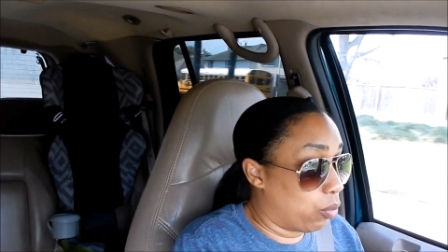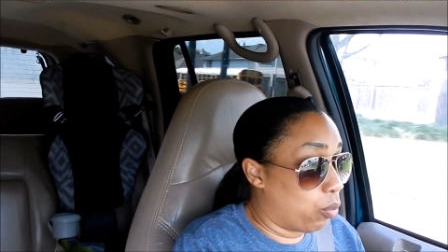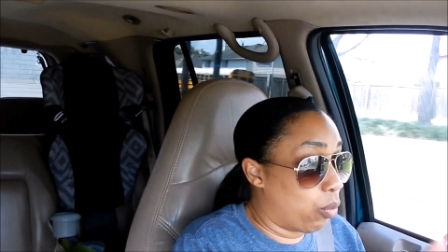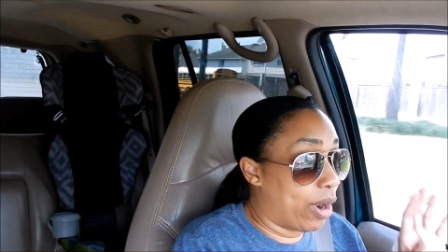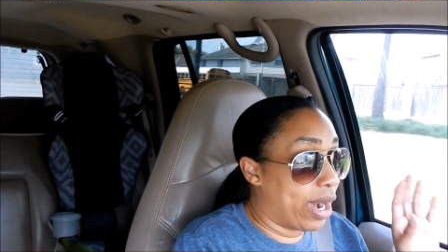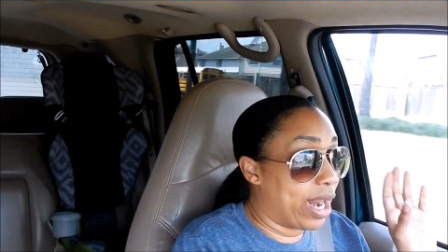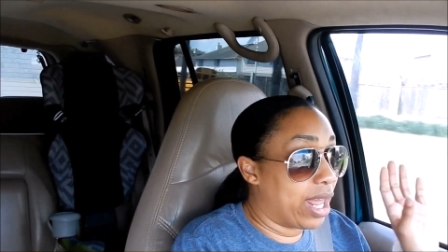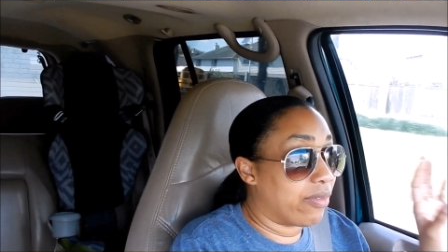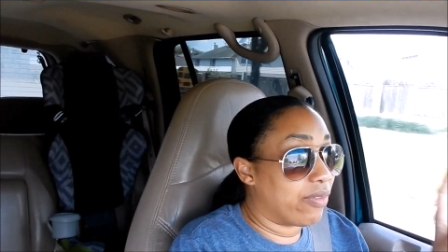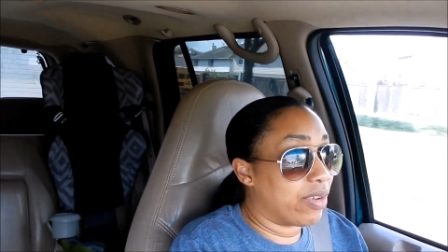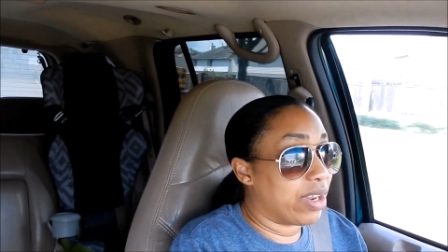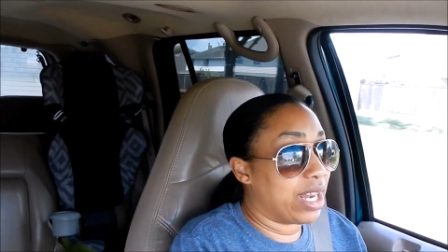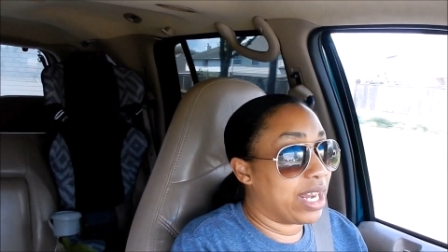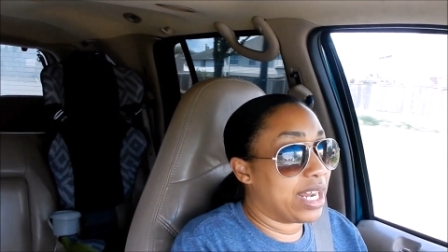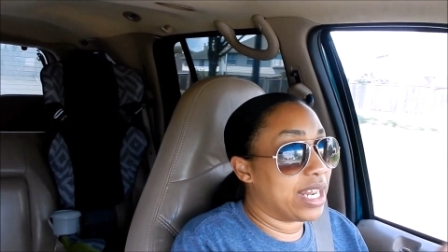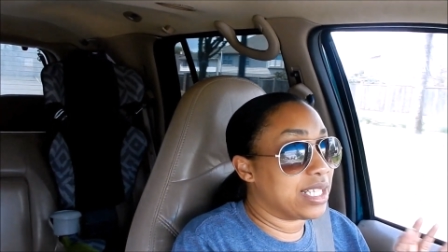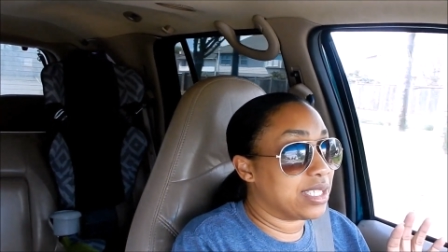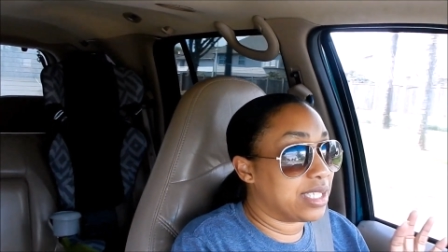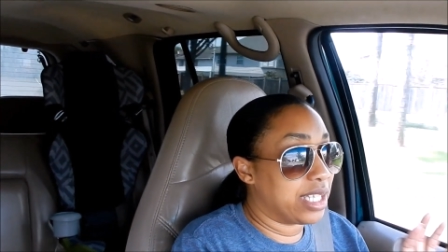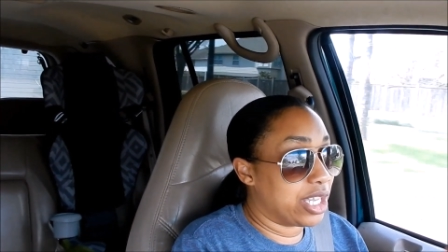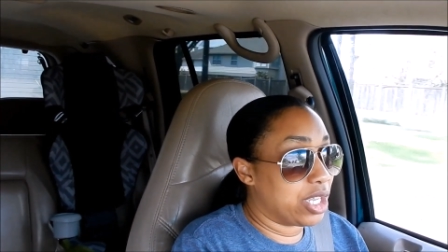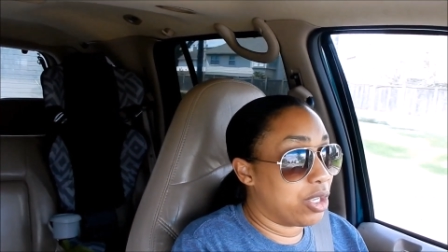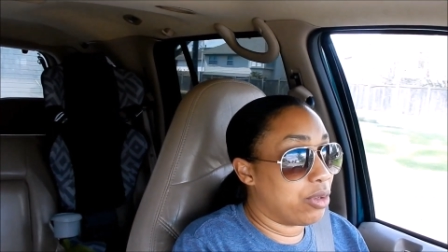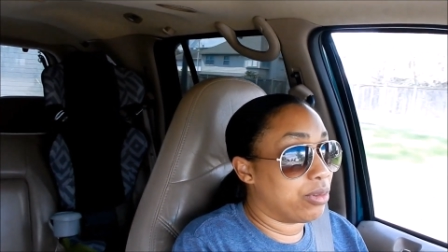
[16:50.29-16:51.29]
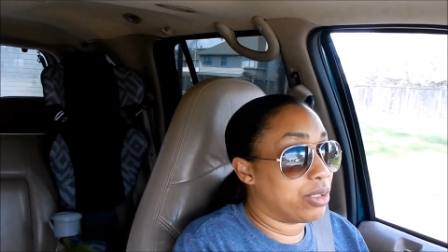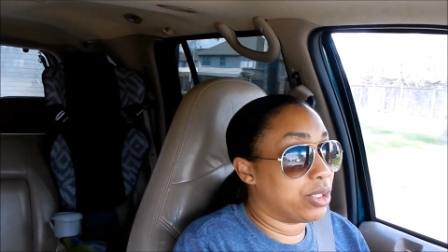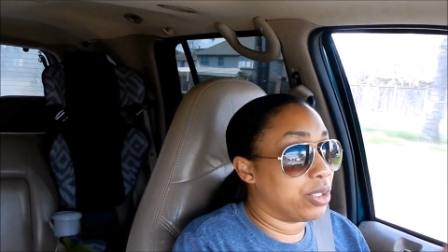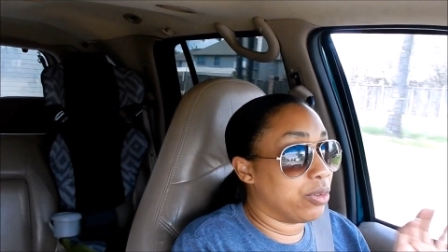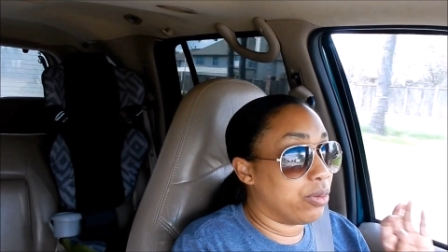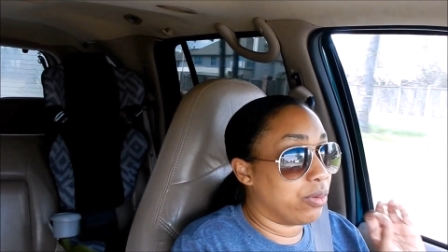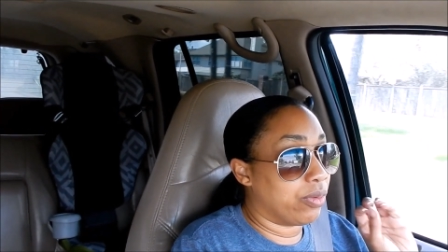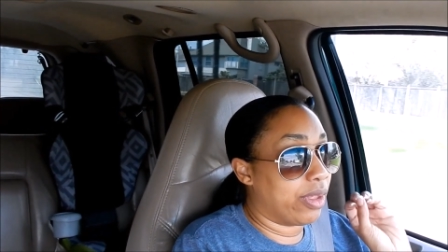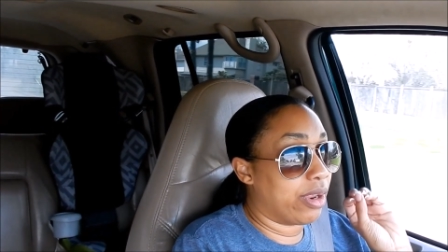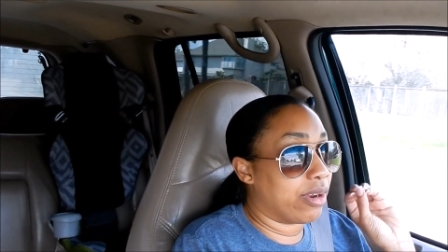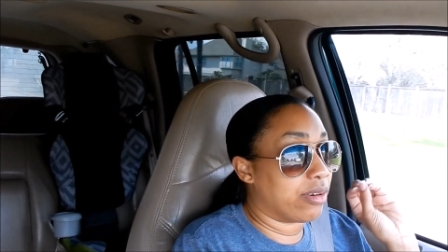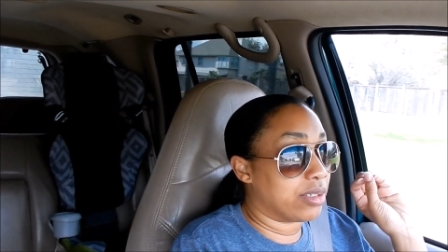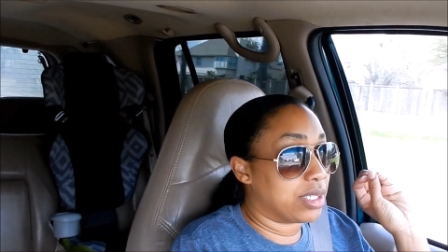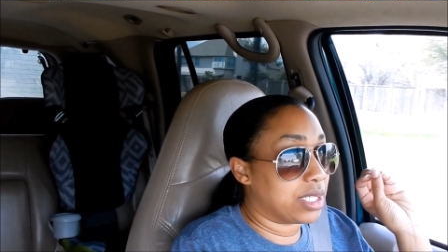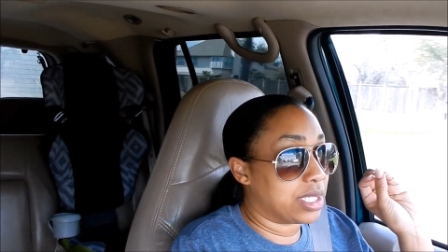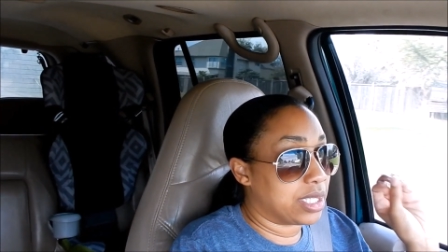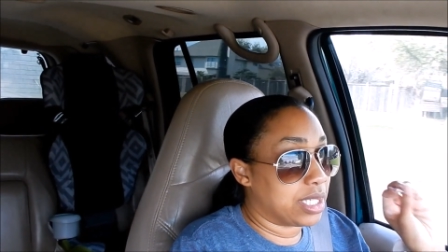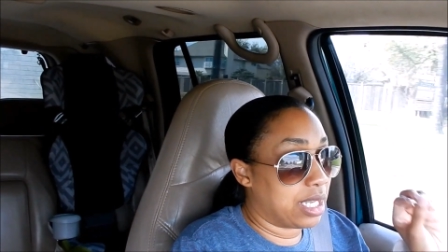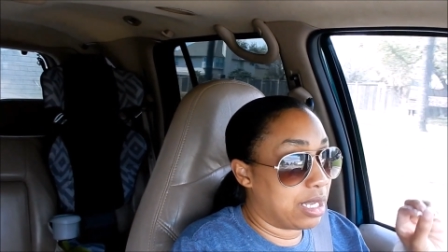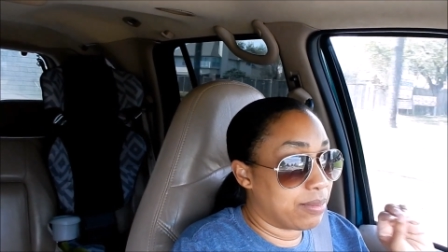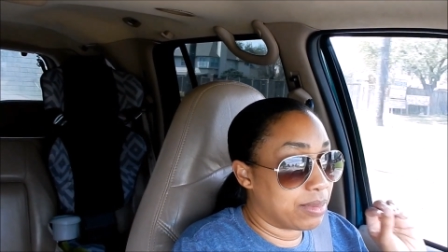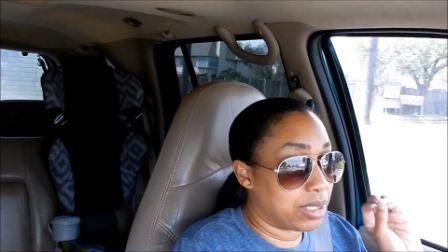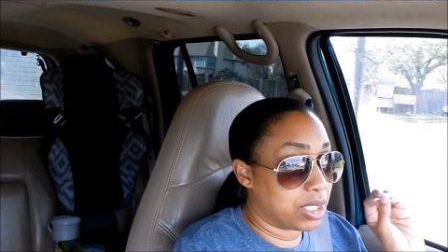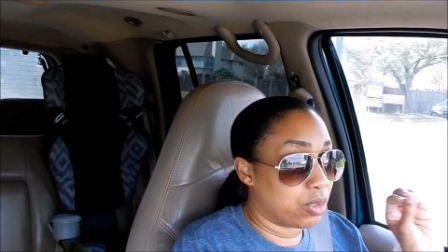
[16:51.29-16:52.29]
Whatever it is that you do, there's
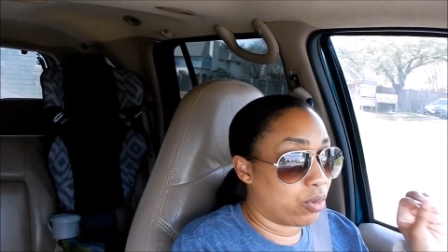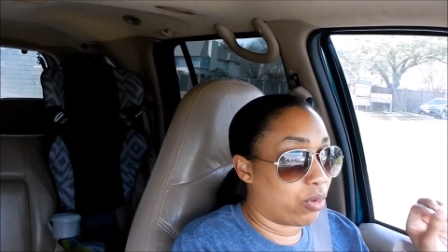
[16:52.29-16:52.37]
some